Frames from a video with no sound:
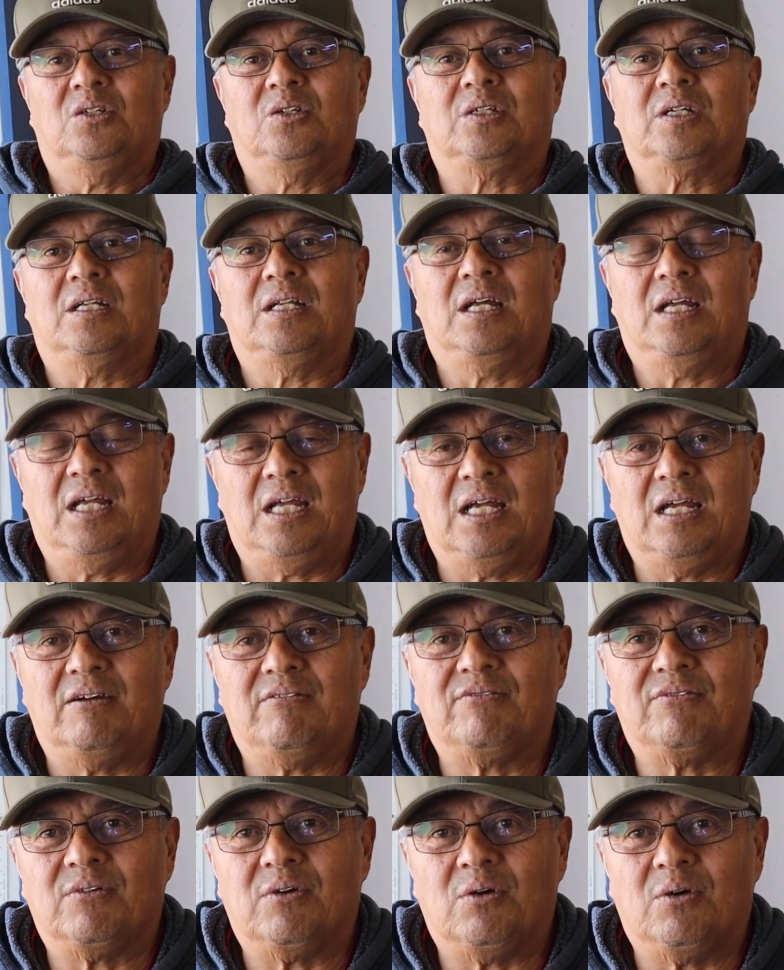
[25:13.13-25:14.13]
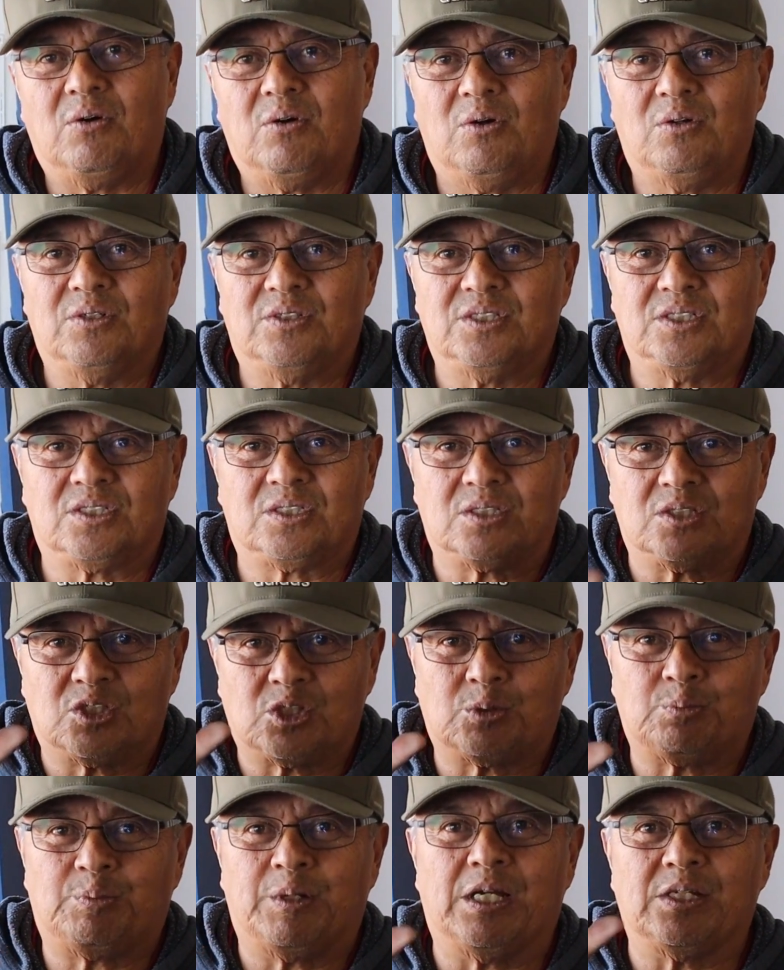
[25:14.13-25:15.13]
you can have all these
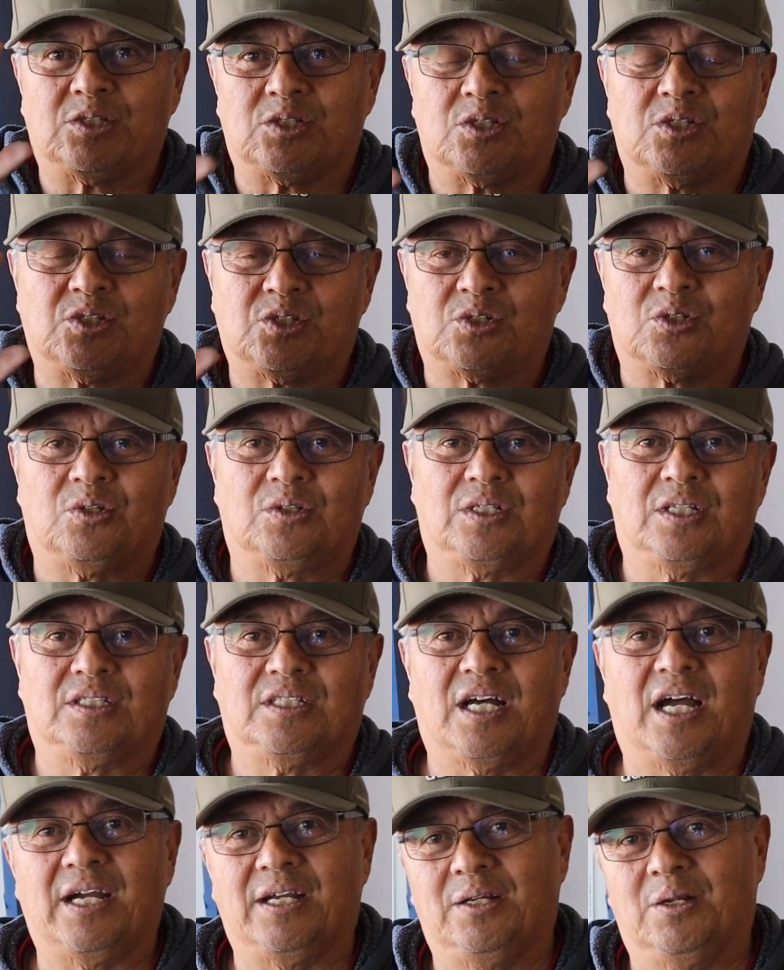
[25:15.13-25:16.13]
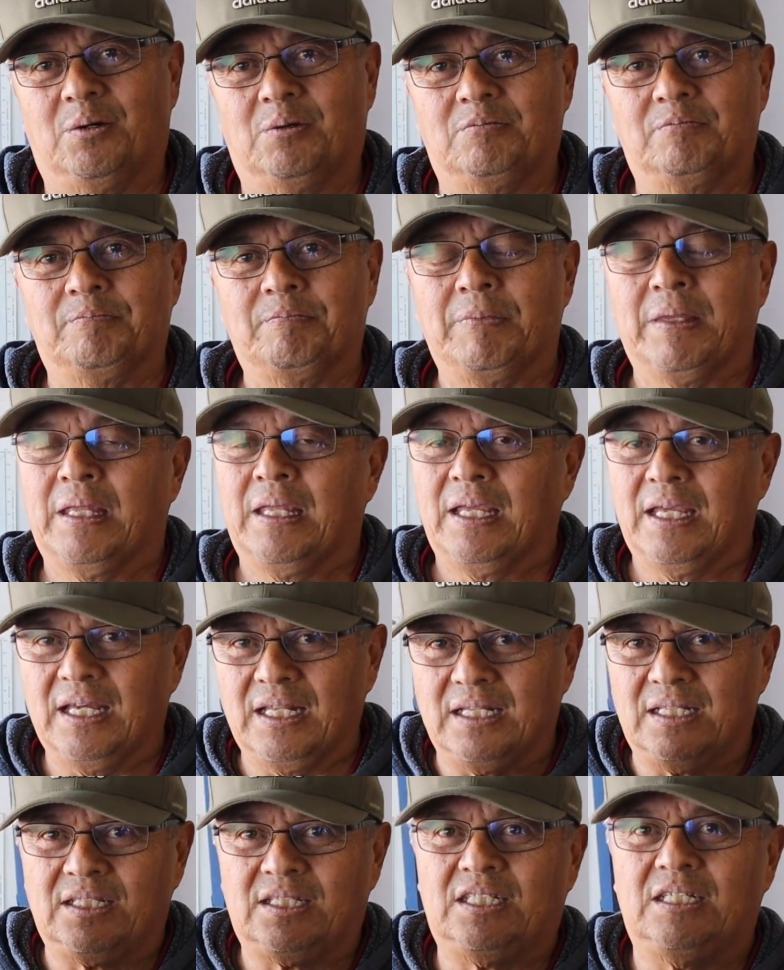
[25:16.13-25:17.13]
spacers on the dyno
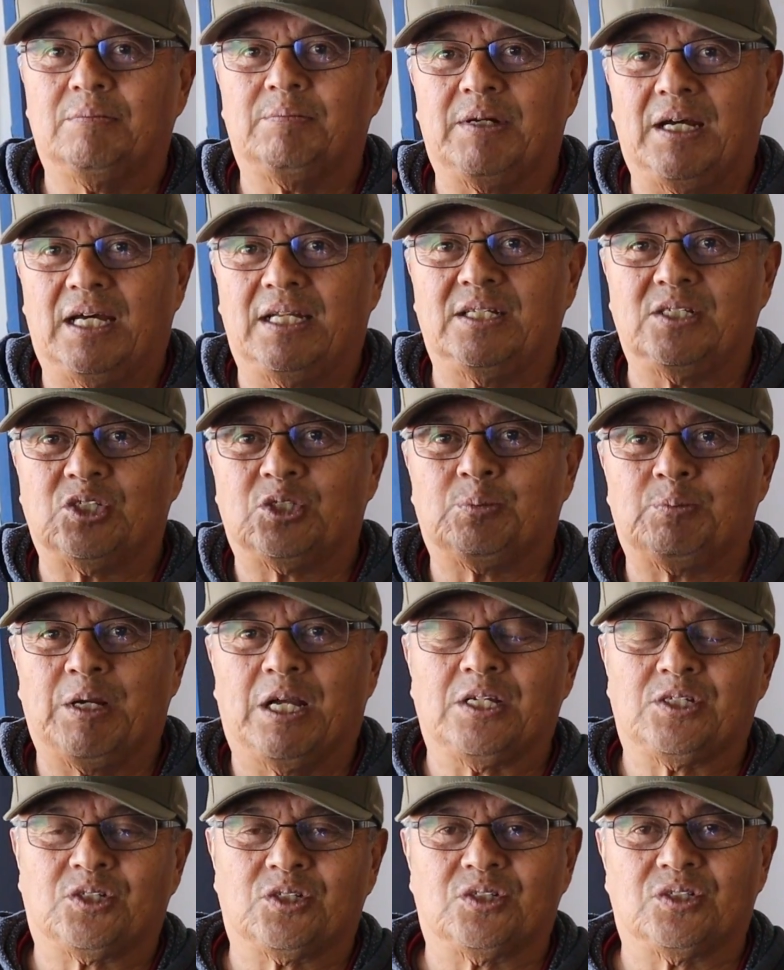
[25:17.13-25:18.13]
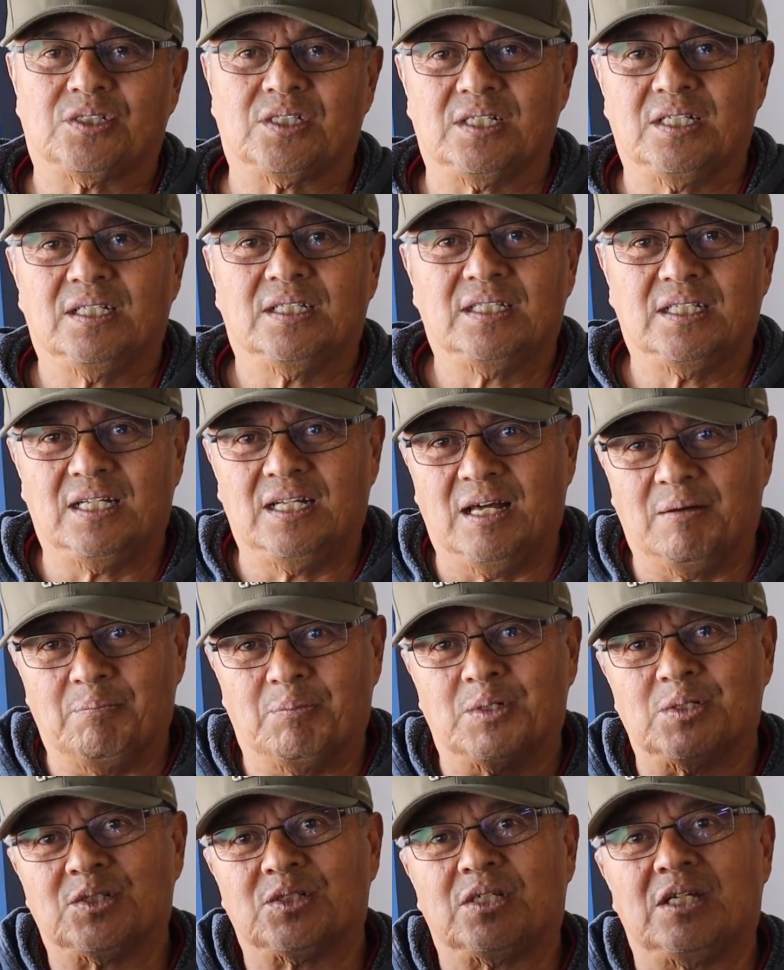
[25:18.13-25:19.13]
and keep adding spacers, the
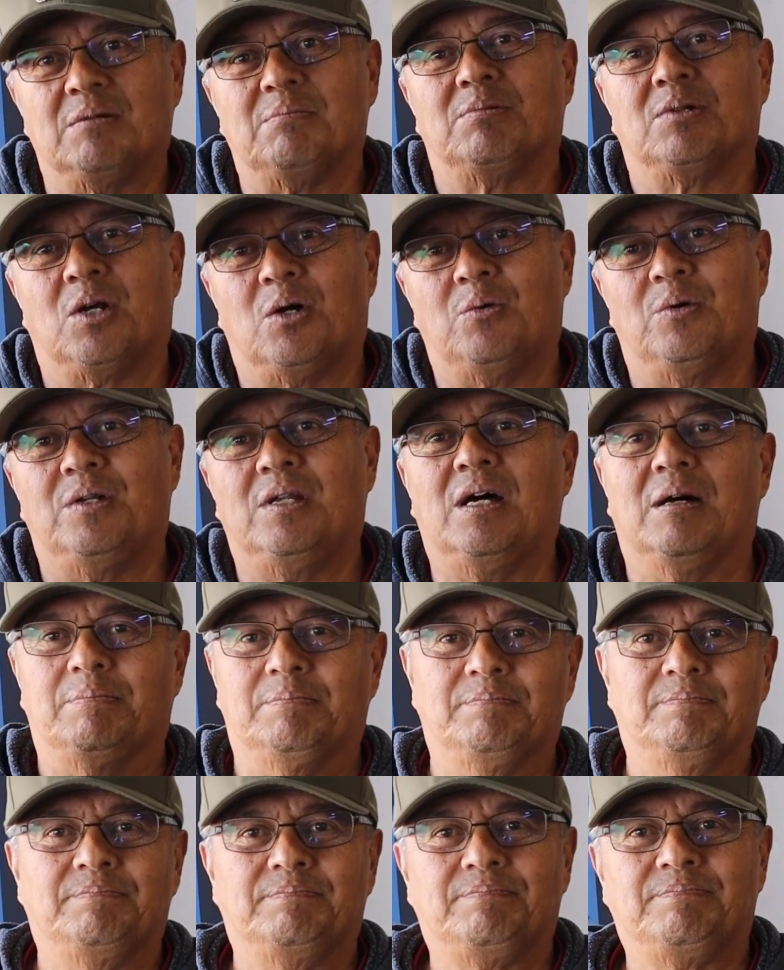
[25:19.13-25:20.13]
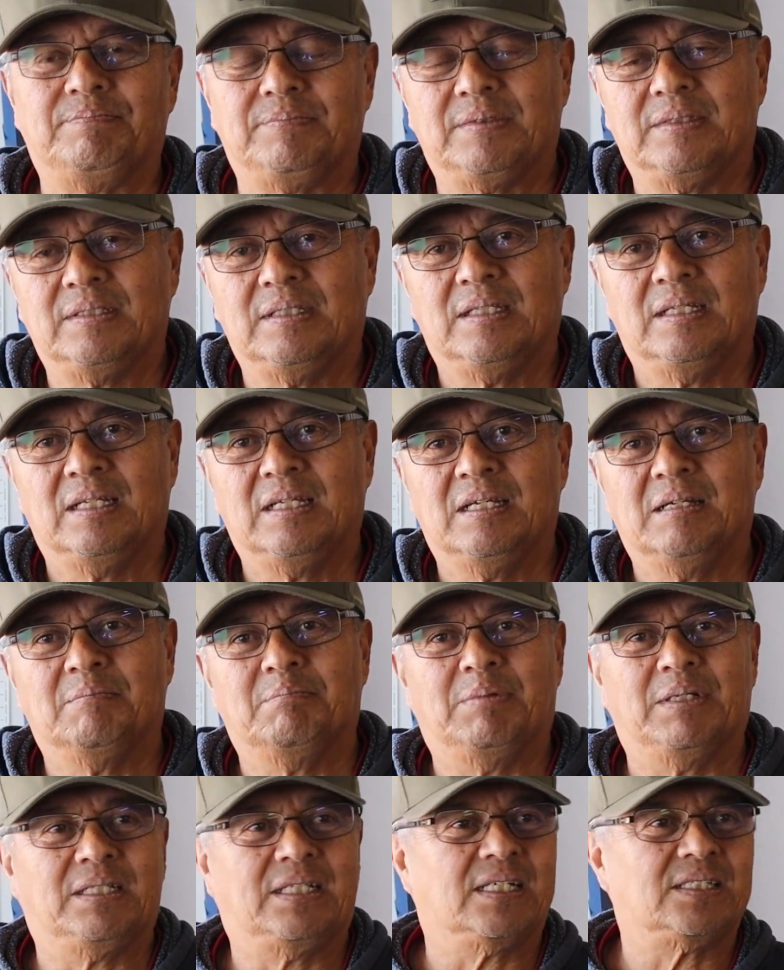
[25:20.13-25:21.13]
numbers keep going up.
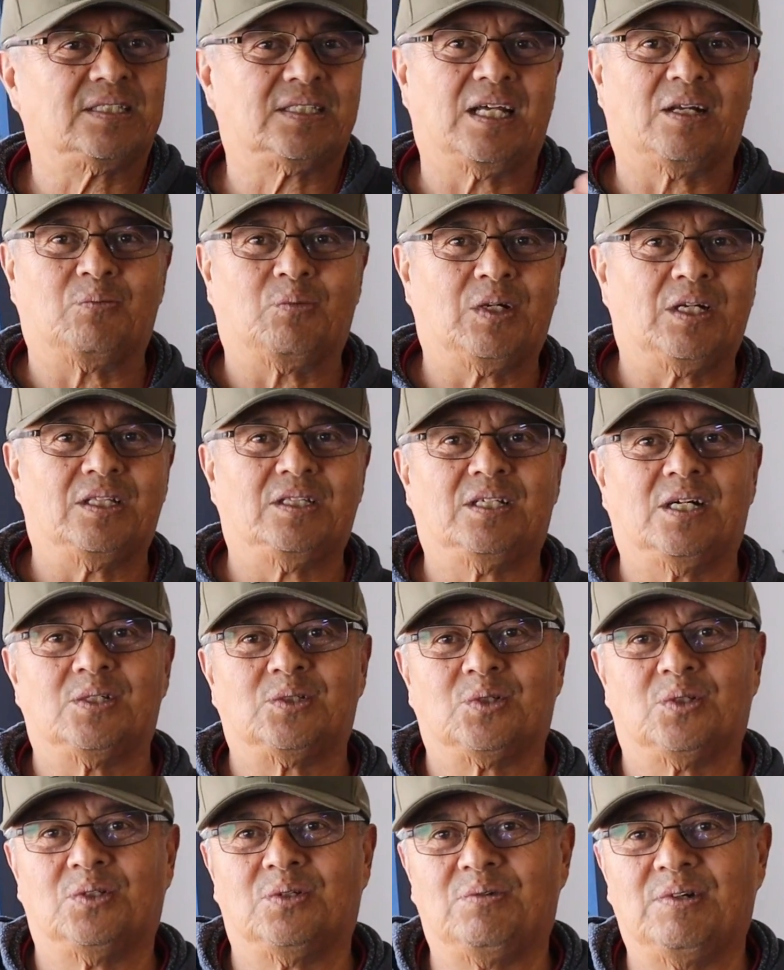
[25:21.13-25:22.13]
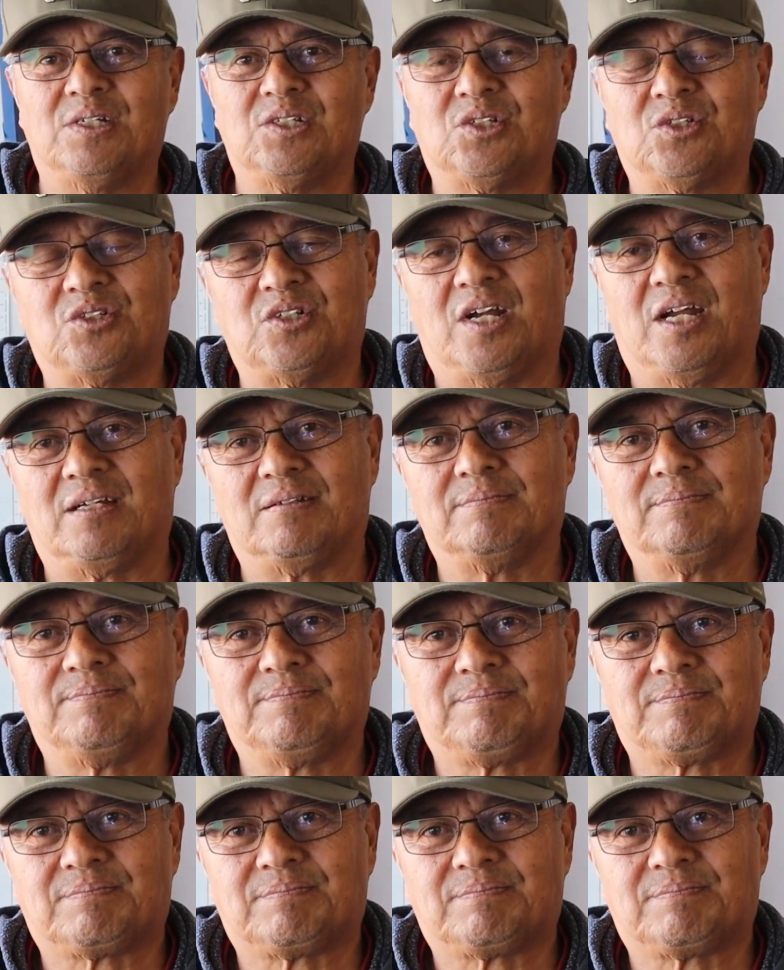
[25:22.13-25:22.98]
But that's not what it does on the racetrack.